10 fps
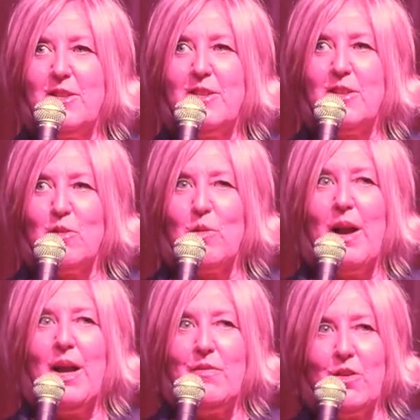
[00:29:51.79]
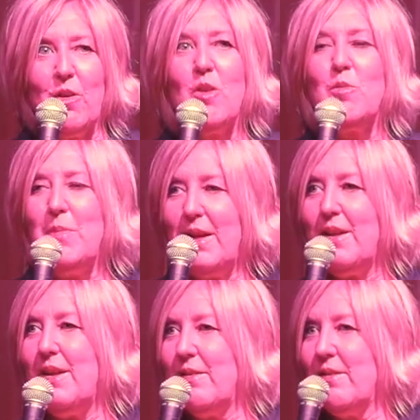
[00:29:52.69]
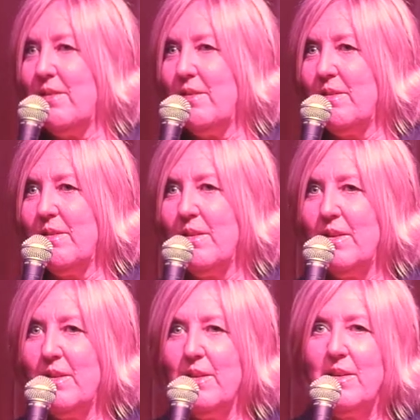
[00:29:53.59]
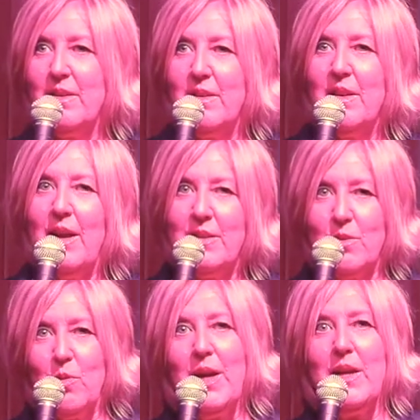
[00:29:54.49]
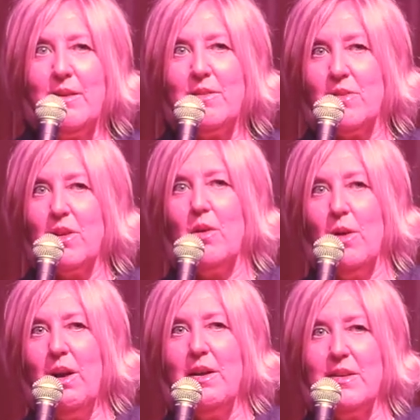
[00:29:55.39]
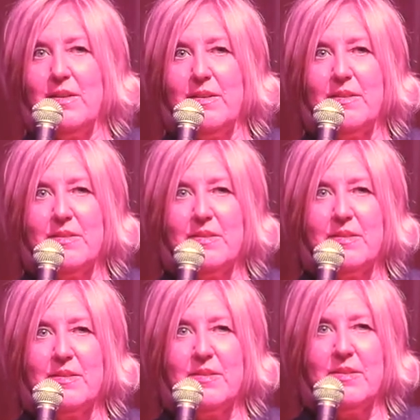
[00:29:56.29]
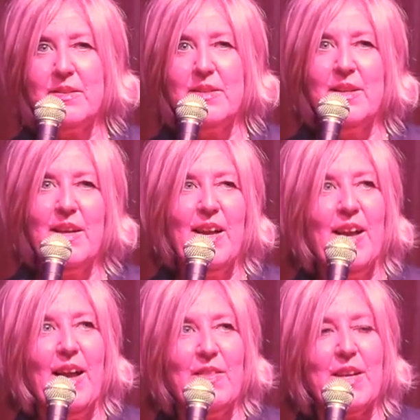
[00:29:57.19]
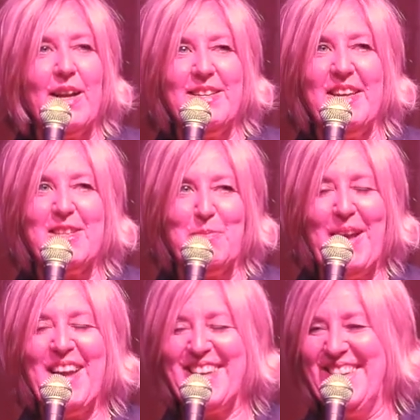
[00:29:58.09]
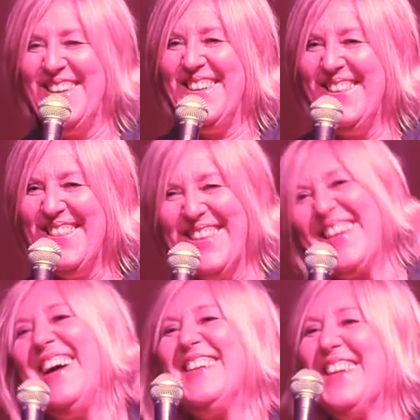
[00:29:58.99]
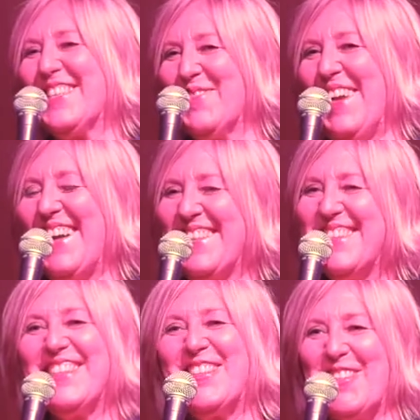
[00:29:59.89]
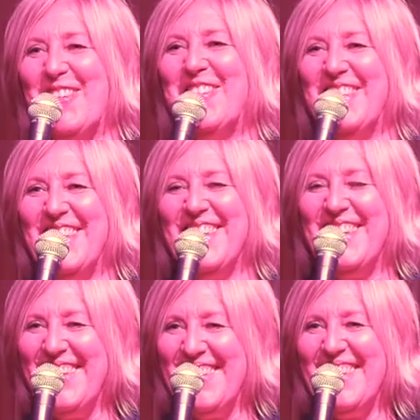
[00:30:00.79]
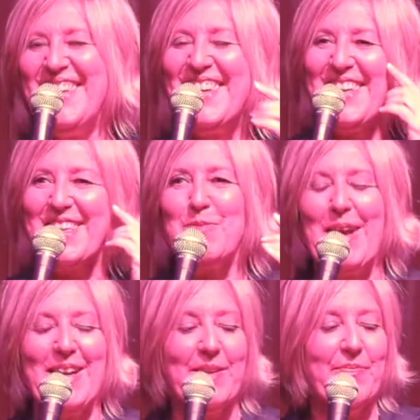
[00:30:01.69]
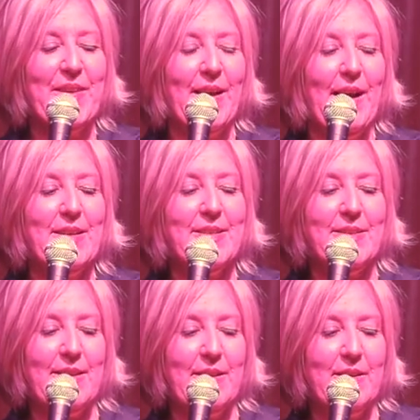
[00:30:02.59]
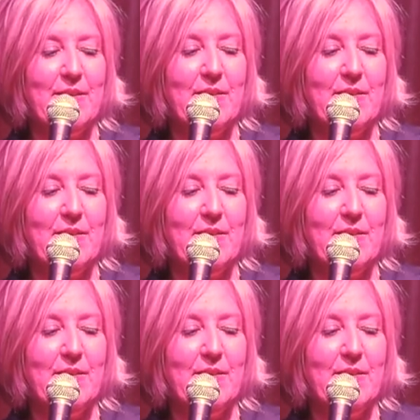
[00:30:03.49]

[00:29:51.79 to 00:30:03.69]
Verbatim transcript: to derive your own meaning as a way to go on. And the guy texts back. The guy texts back. This is true. He texts back. I see.